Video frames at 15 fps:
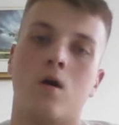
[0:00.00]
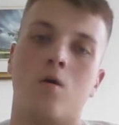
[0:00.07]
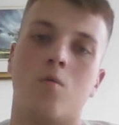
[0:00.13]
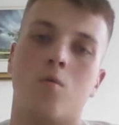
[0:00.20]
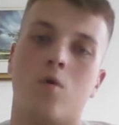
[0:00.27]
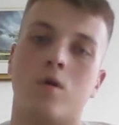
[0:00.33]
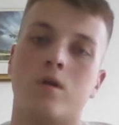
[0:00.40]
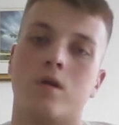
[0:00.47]

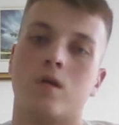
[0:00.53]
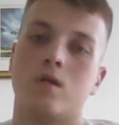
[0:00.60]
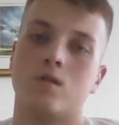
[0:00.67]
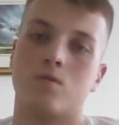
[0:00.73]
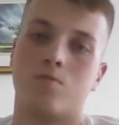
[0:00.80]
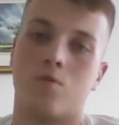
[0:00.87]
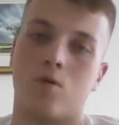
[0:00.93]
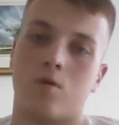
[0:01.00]
What
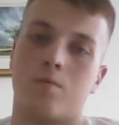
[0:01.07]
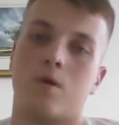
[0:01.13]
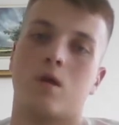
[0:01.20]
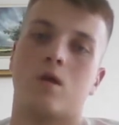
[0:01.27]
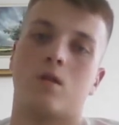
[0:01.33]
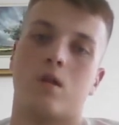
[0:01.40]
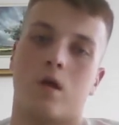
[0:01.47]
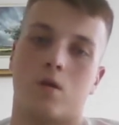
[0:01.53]
is
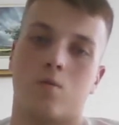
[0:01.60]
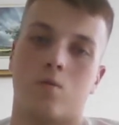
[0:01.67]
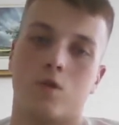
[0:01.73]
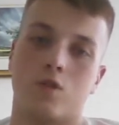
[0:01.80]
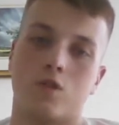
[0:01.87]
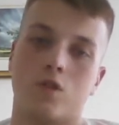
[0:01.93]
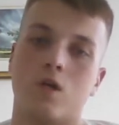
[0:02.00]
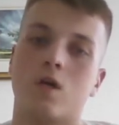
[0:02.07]
programming
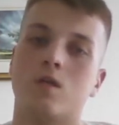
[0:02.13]
language?